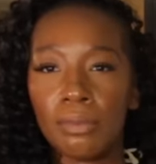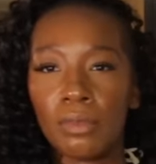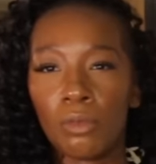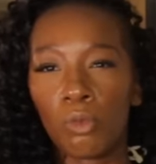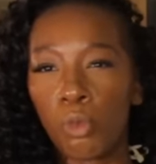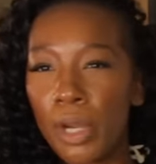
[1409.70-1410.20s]

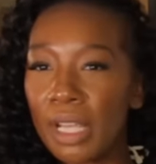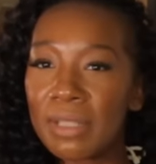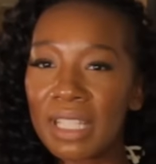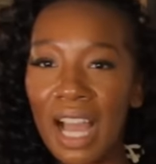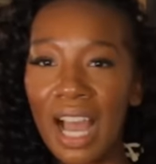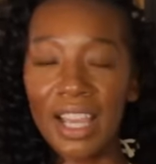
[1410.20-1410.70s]

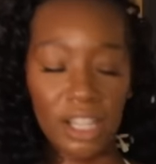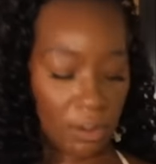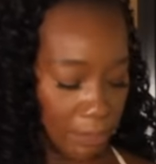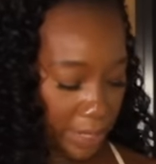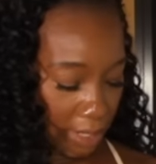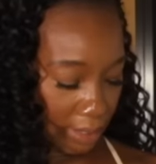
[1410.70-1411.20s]
ribbed kind
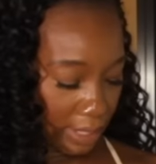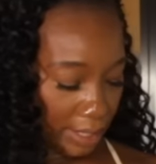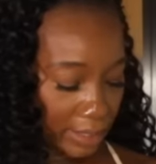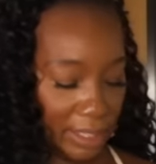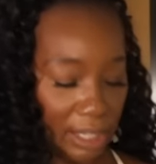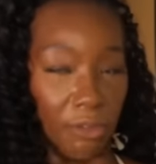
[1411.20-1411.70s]
of, but it's
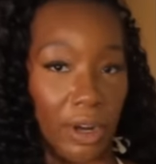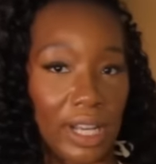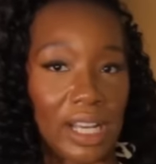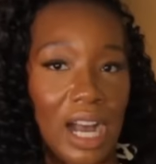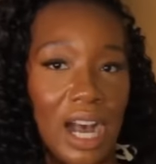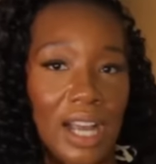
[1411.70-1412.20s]
like
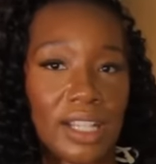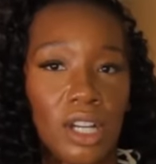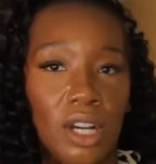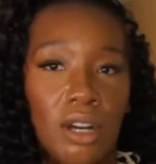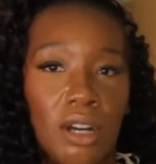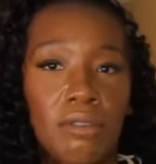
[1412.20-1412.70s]
different kind
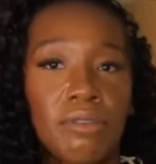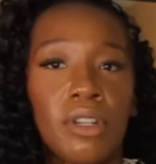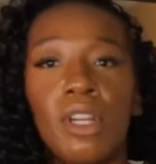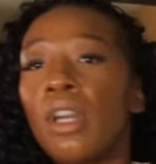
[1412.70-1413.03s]
of